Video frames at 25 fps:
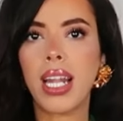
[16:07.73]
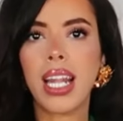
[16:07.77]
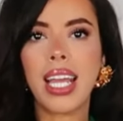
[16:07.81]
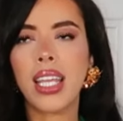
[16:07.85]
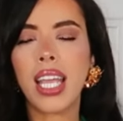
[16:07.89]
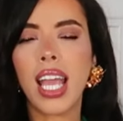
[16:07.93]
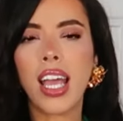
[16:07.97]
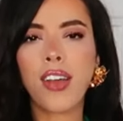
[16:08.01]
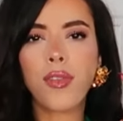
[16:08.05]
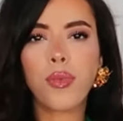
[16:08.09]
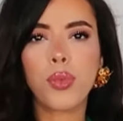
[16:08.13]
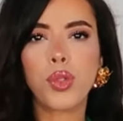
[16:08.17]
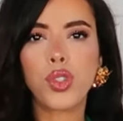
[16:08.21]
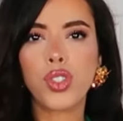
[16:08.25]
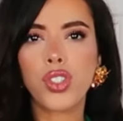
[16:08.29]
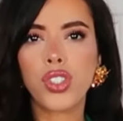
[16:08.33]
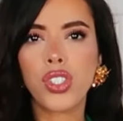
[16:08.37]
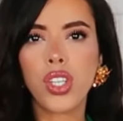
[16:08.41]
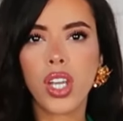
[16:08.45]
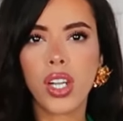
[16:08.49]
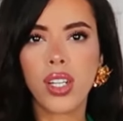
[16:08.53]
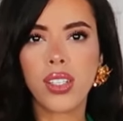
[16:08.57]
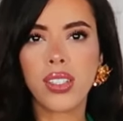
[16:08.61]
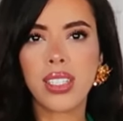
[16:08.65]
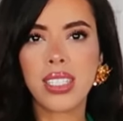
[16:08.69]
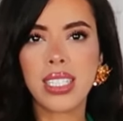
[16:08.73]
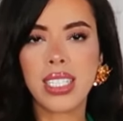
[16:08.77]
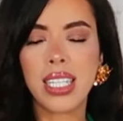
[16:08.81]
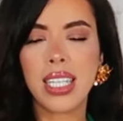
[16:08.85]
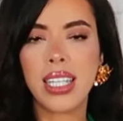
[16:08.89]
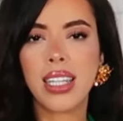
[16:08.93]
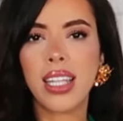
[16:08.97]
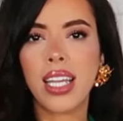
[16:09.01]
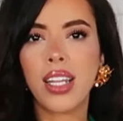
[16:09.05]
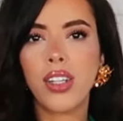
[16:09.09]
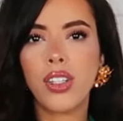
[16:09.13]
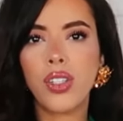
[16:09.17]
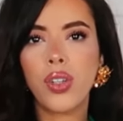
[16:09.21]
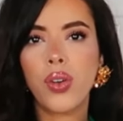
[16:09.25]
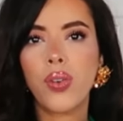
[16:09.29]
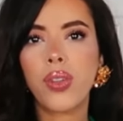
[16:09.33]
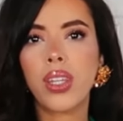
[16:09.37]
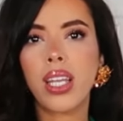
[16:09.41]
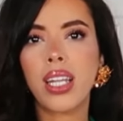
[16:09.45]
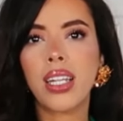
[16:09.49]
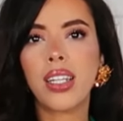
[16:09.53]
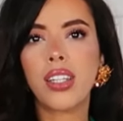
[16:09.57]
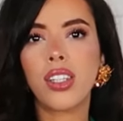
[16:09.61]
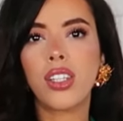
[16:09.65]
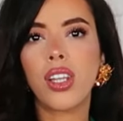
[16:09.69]
they have more subtlety they know
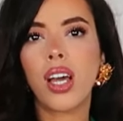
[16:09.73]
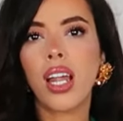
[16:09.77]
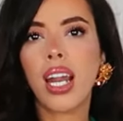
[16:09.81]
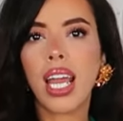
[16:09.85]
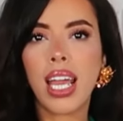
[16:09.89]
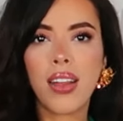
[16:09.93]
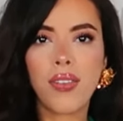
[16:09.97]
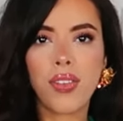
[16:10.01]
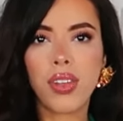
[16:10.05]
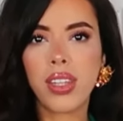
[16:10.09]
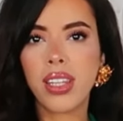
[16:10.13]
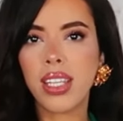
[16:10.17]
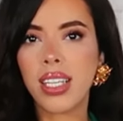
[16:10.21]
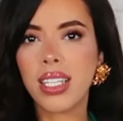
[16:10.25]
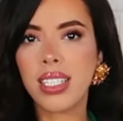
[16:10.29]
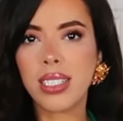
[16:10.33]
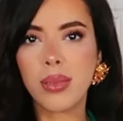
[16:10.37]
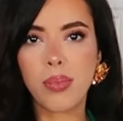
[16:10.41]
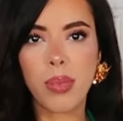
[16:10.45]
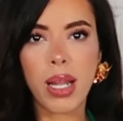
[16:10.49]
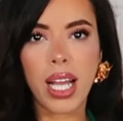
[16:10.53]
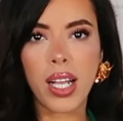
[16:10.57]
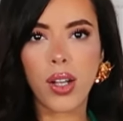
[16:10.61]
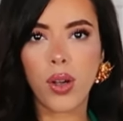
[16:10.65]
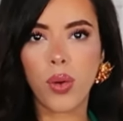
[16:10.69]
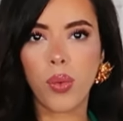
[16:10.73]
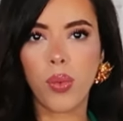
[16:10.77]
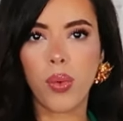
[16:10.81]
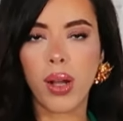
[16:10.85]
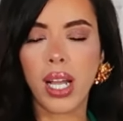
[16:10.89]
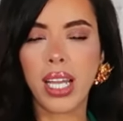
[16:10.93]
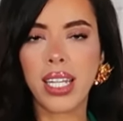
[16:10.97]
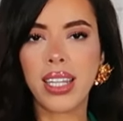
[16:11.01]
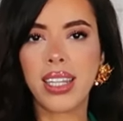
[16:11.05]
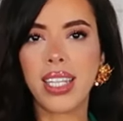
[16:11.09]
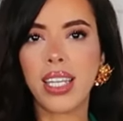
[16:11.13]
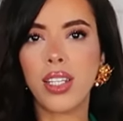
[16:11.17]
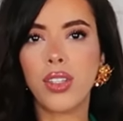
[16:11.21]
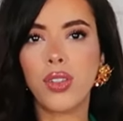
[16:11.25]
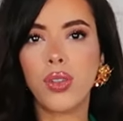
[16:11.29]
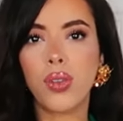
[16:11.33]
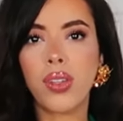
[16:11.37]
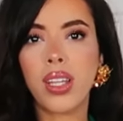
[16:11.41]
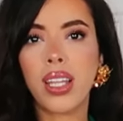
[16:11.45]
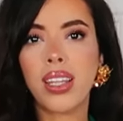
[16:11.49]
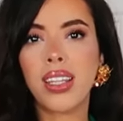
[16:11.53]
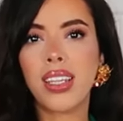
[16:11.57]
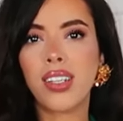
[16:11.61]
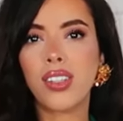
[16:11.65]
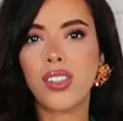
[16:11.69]
that not everything is black or white they know
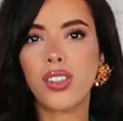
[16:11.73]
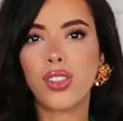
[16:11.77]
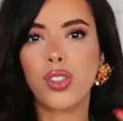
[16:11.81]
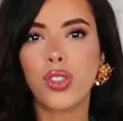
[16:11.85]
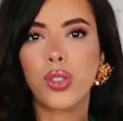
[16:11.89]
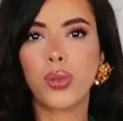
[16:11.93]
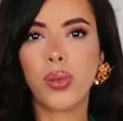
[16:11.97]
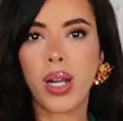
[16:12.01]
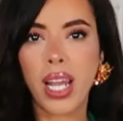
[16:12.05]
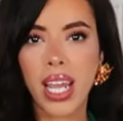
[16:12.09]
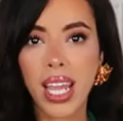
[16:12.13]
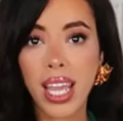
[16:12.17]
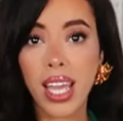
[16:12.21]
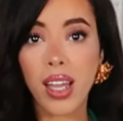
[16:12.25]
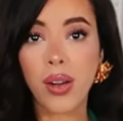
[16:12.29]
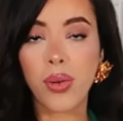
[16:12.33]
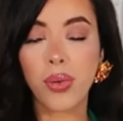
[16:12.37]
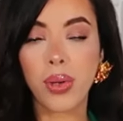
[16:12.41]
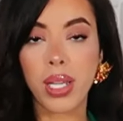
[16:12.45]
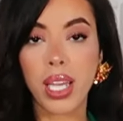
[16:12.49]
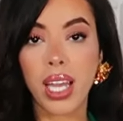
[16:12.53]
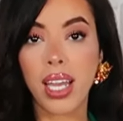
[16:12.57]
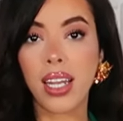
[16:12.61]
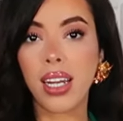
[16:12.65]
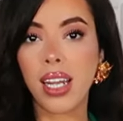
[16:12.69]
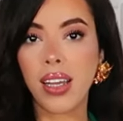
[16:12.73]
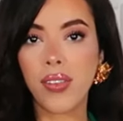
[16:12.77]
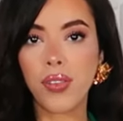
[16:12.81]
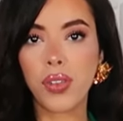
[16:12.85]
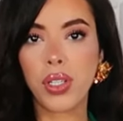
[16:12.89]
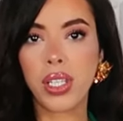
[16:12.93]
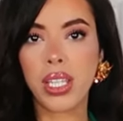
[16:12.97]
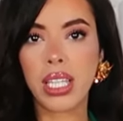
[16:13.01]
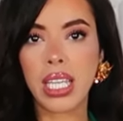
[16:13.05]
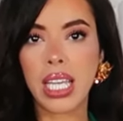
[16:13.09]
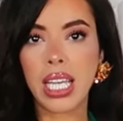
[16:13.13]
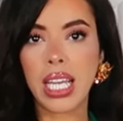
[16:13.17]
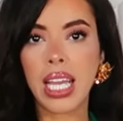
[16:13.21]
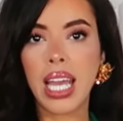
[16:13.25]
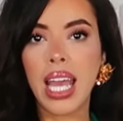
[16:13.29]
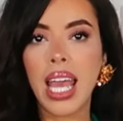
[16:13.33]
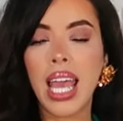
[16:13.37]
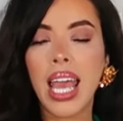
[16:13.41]
that there's gray area in everything